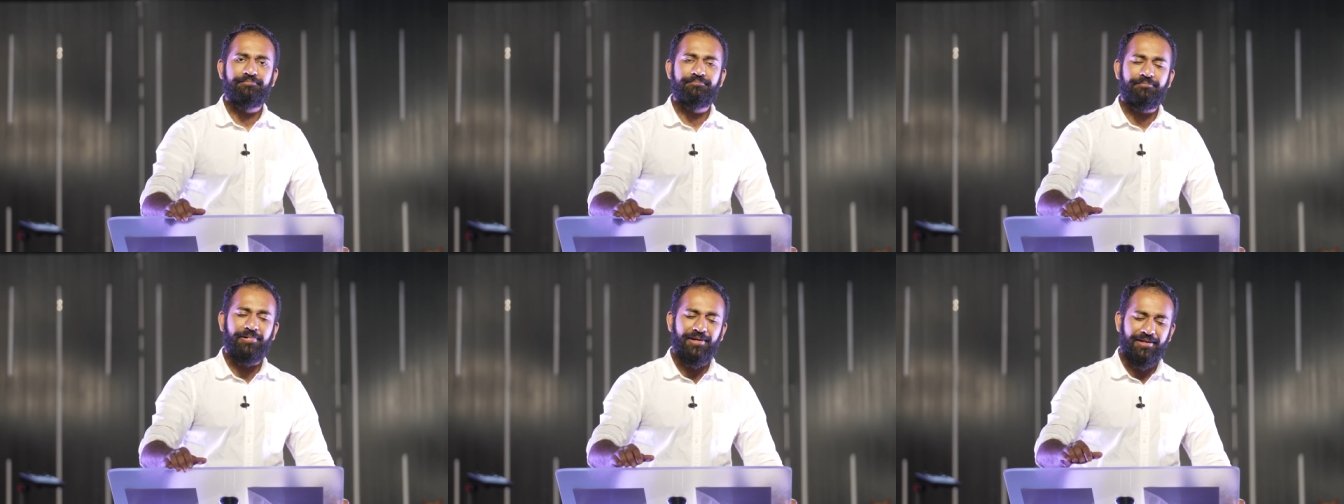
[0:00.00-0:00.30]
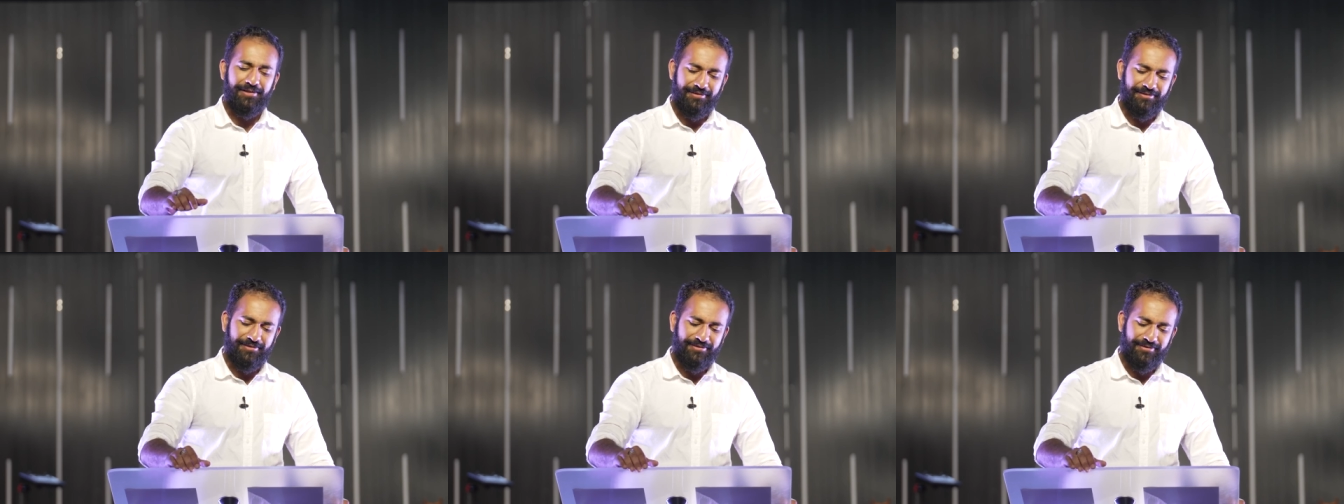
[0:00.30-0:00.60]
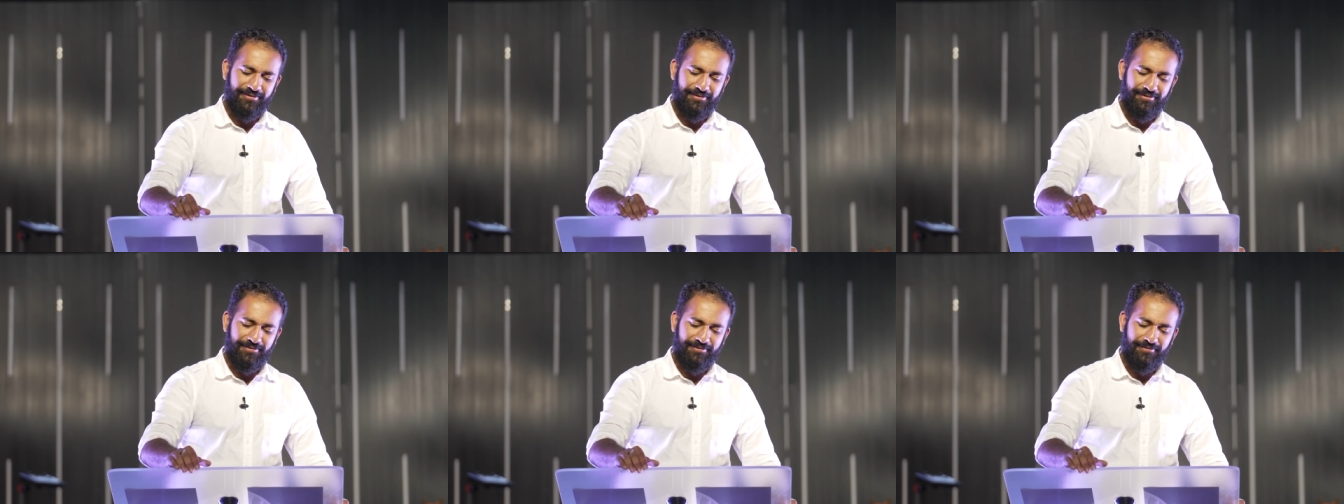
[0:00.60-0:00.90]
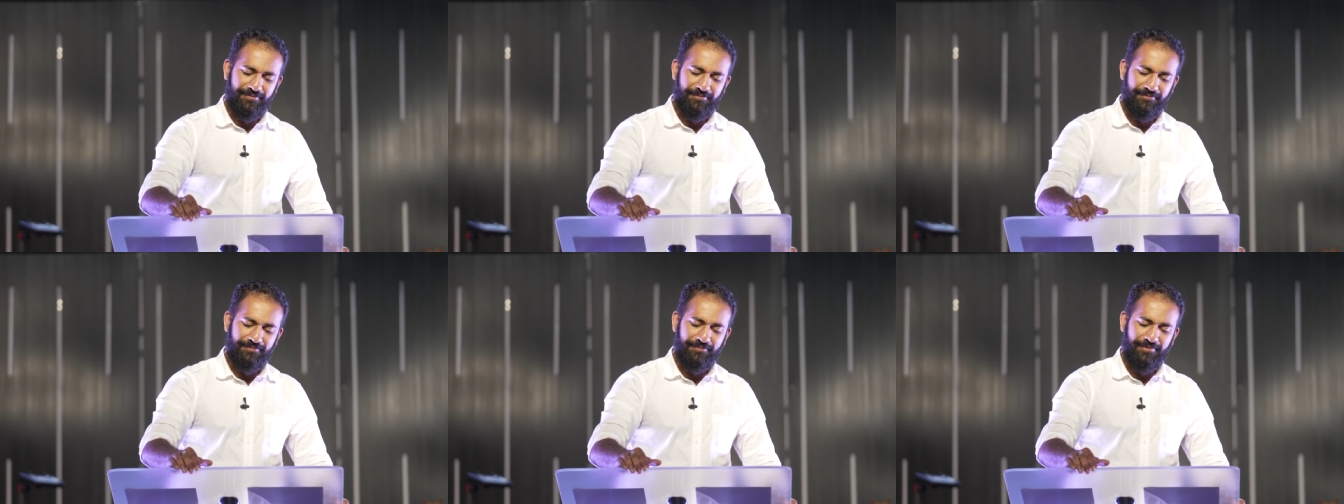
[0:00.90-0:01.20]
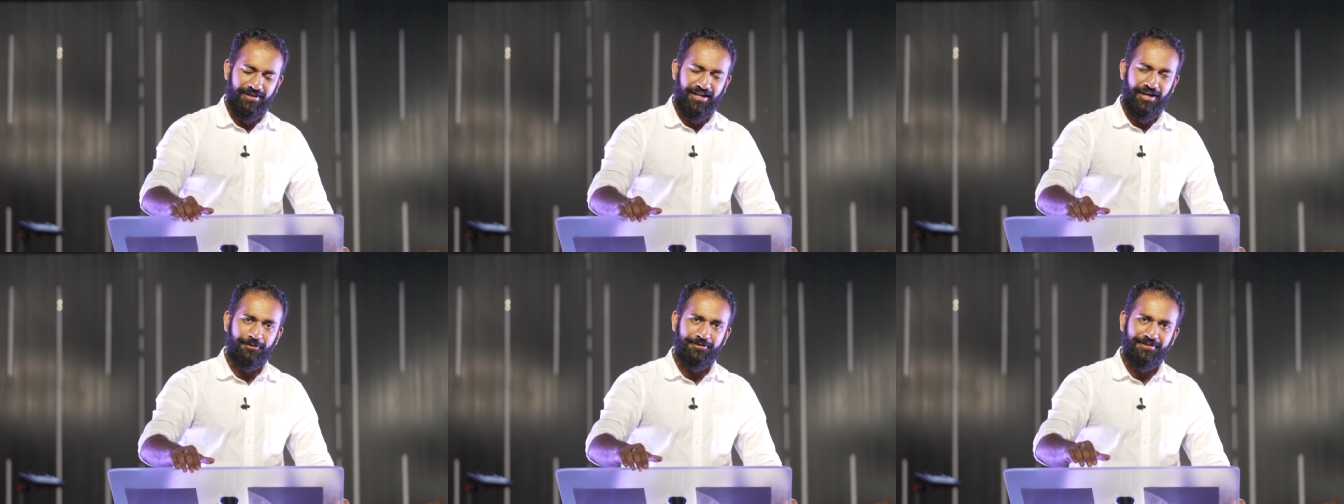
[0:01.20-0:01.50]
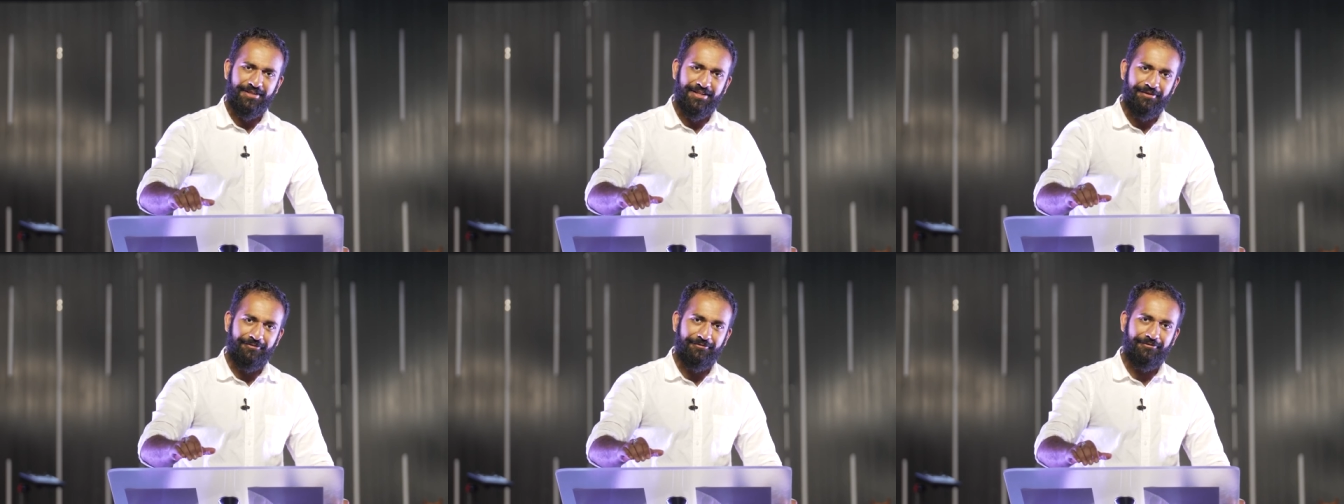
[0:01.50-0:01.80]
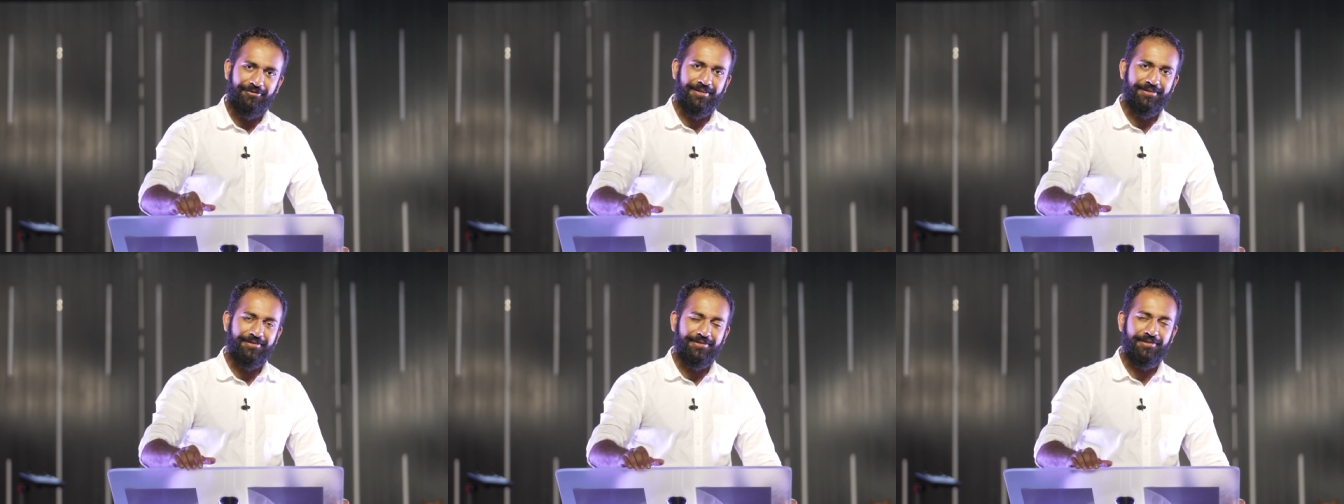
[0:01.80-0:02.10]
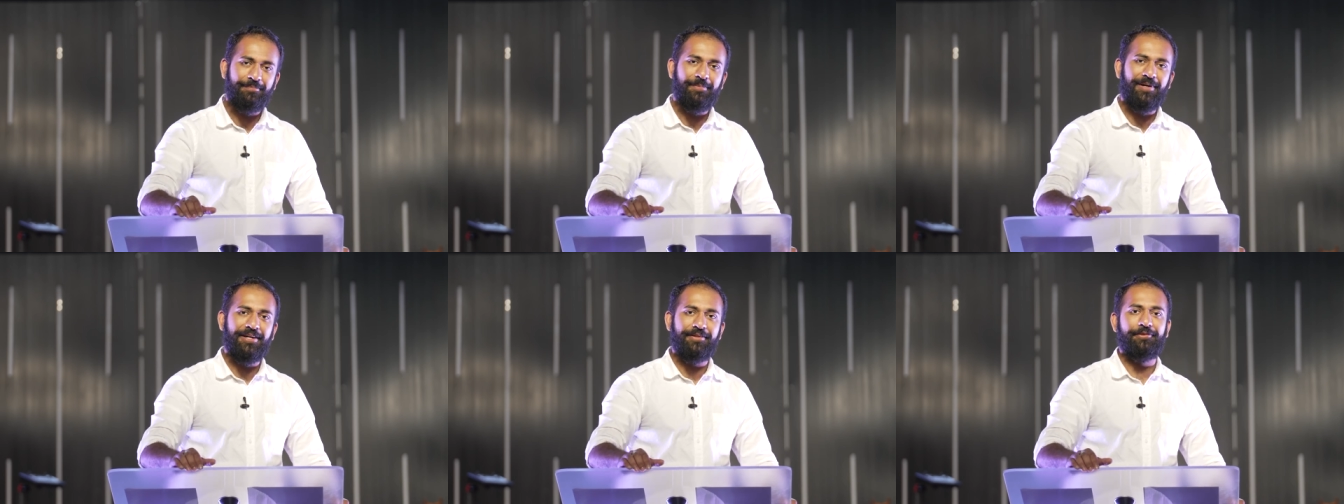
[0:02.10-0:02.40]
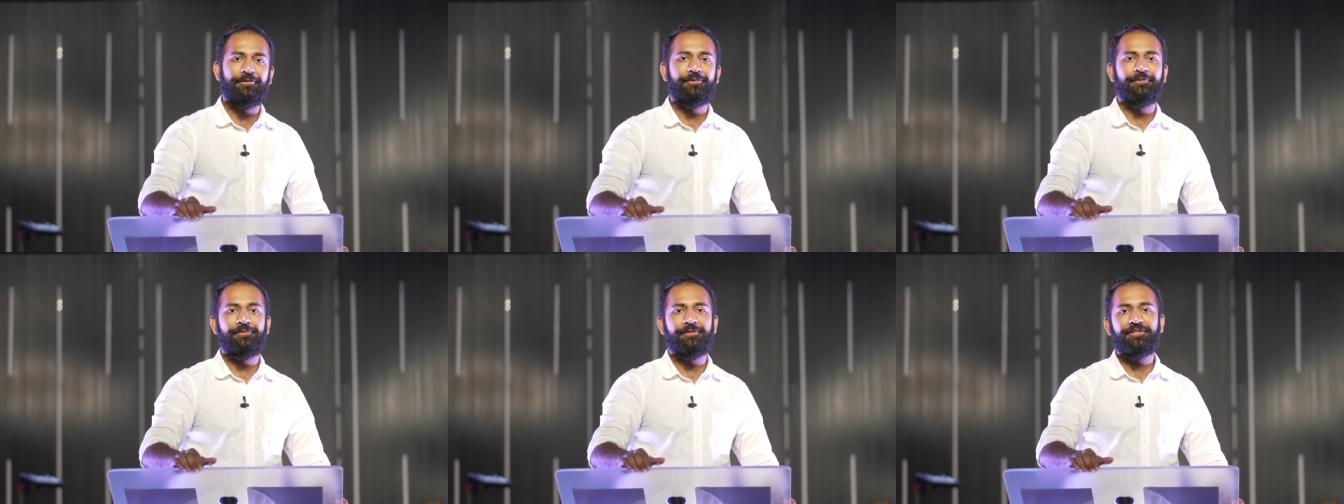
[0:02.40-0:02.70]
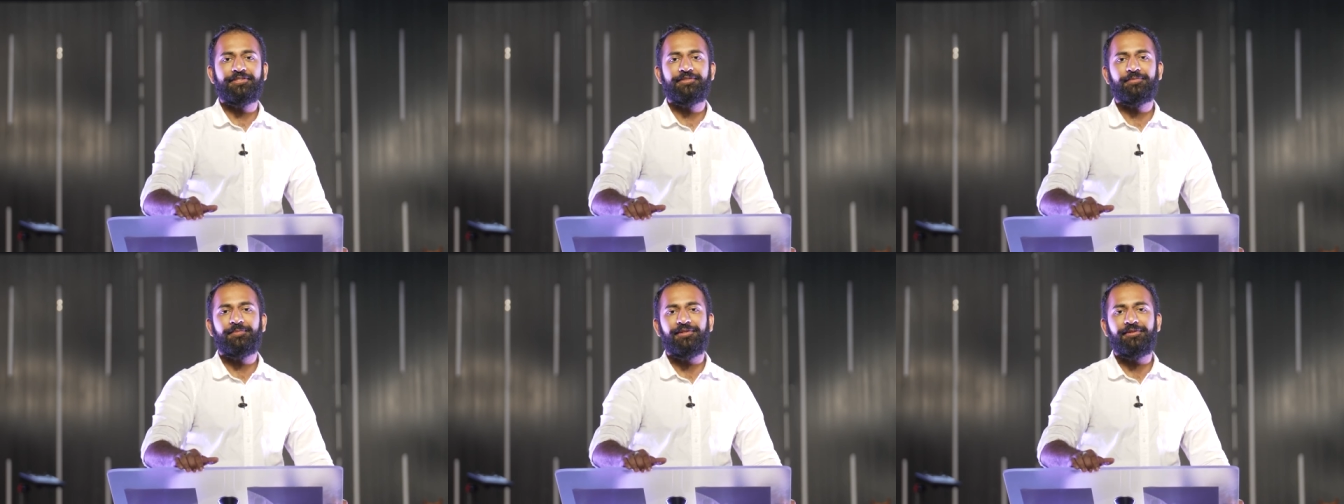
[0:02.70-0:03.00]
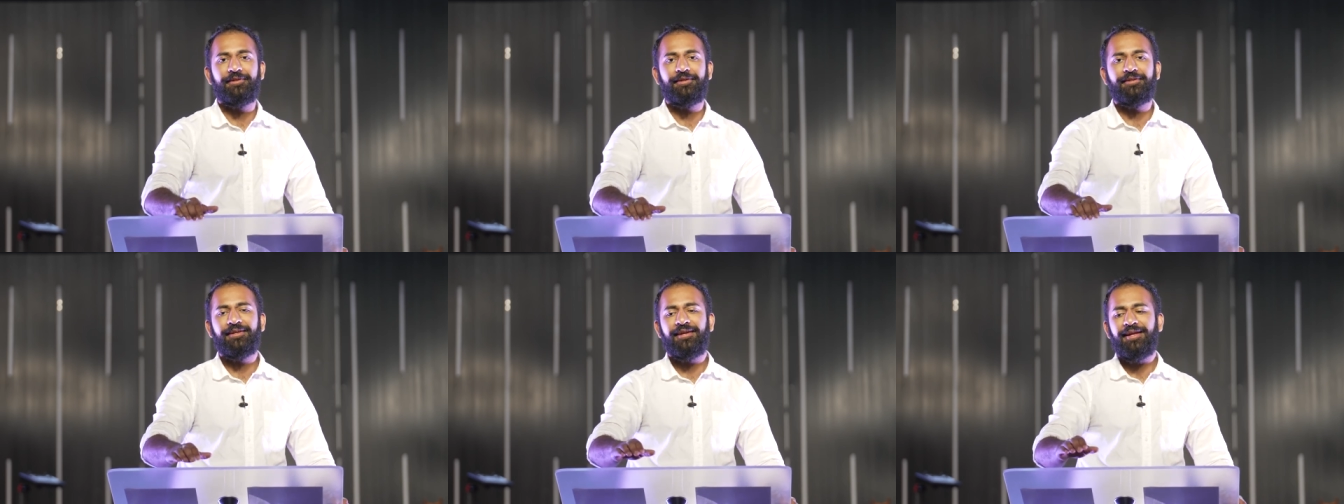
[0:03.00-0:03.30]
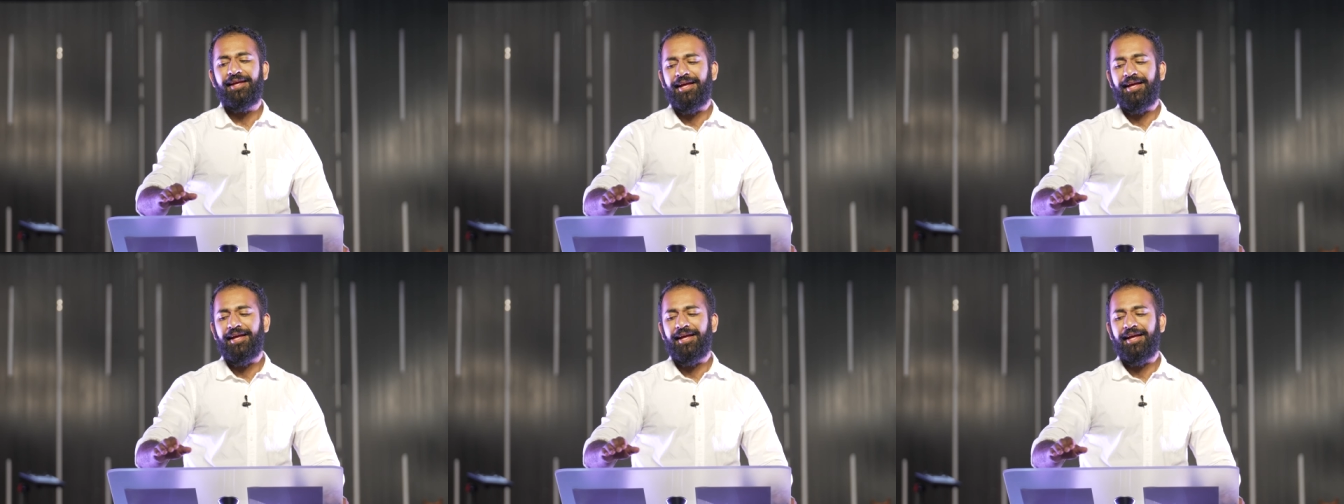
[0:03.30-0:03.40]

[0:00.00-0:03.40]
But I was convicted by the Holy Spirit,